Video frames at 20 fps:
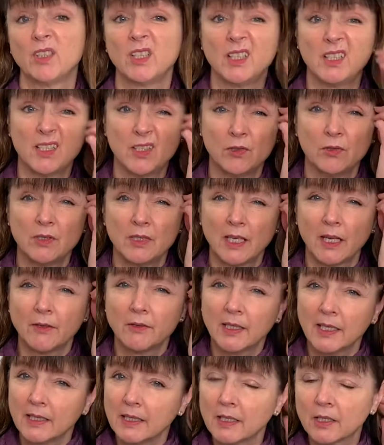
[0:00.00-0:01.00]
really stood
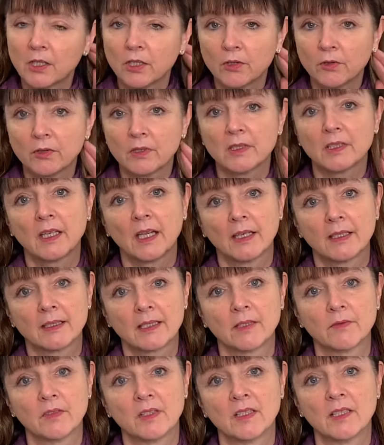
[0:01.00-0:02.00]
down any acute
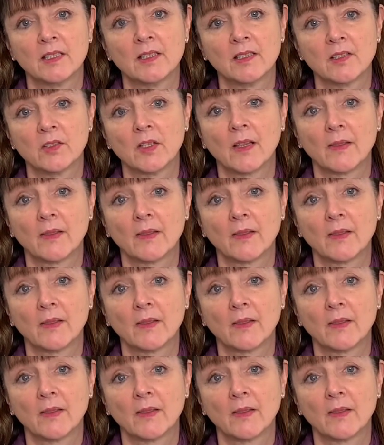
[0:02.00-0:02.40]
activities.